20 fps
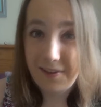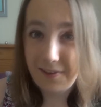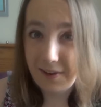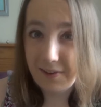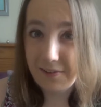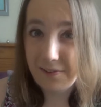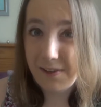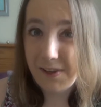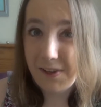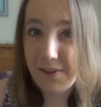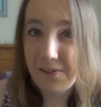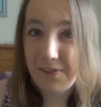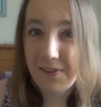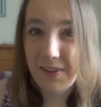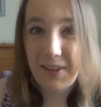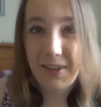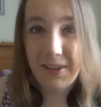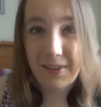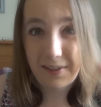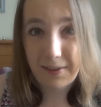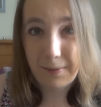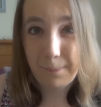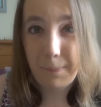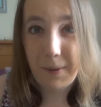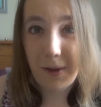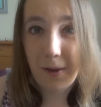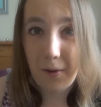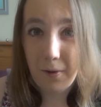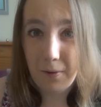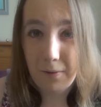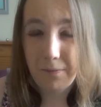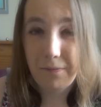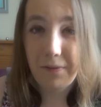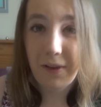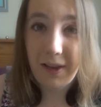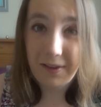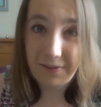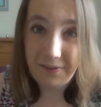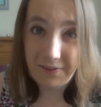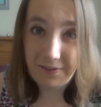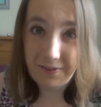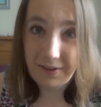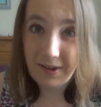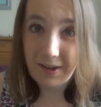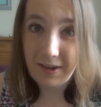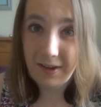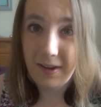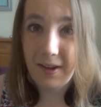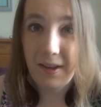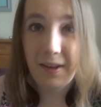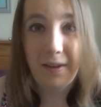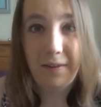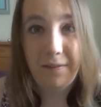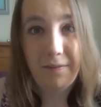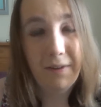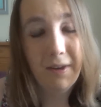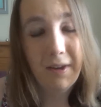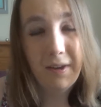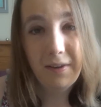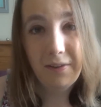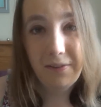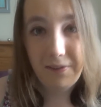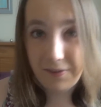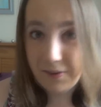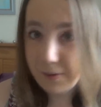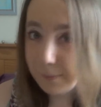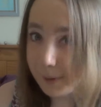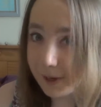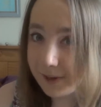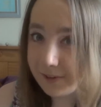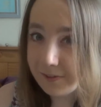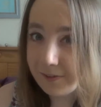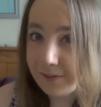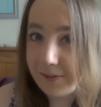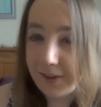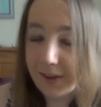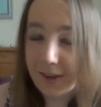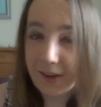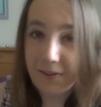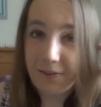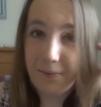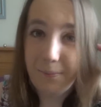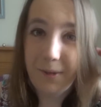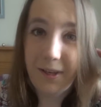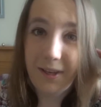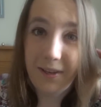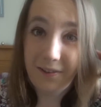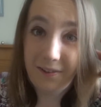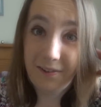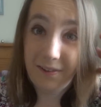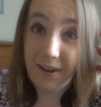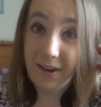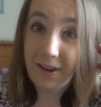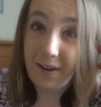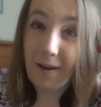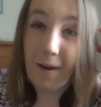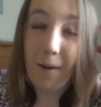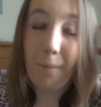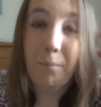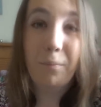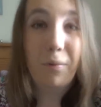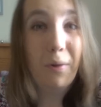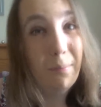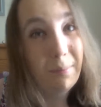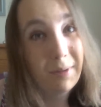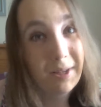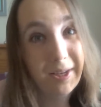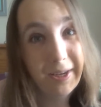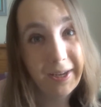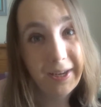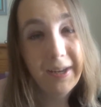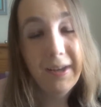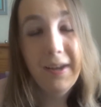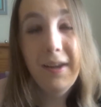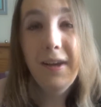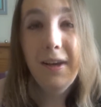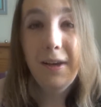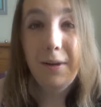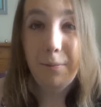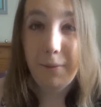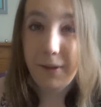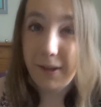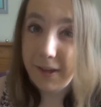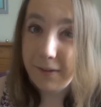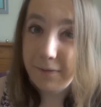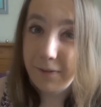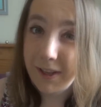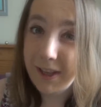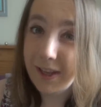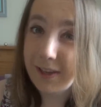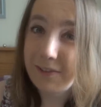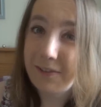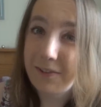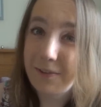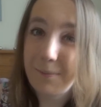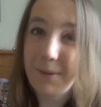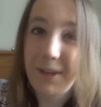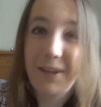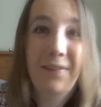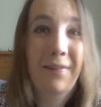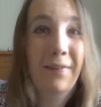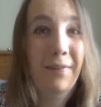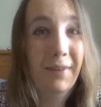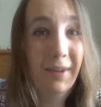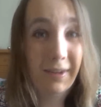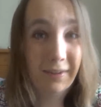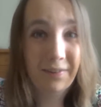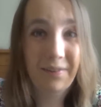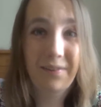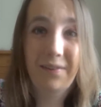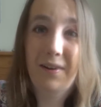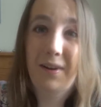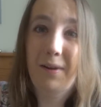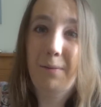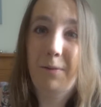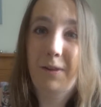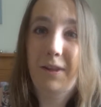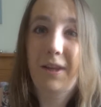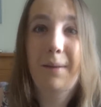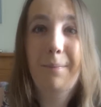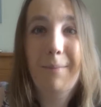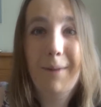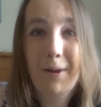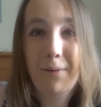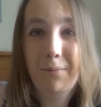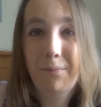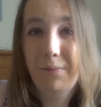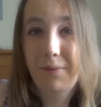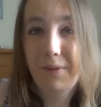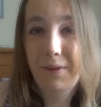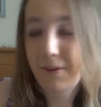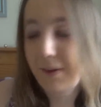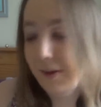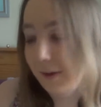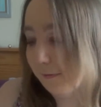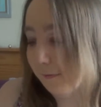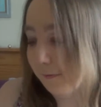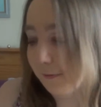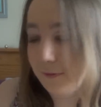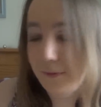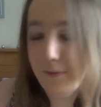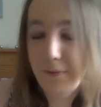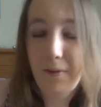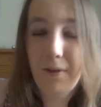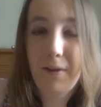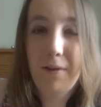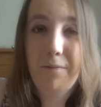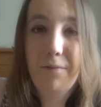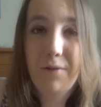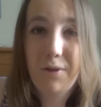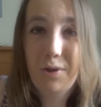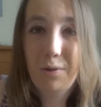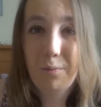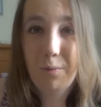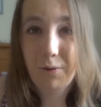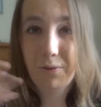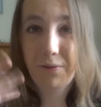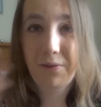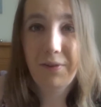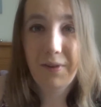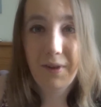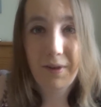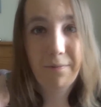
actually use a little bit of last year, and they've still managed to last me this year and probably will even last me till next year with the amount that I've of new ones that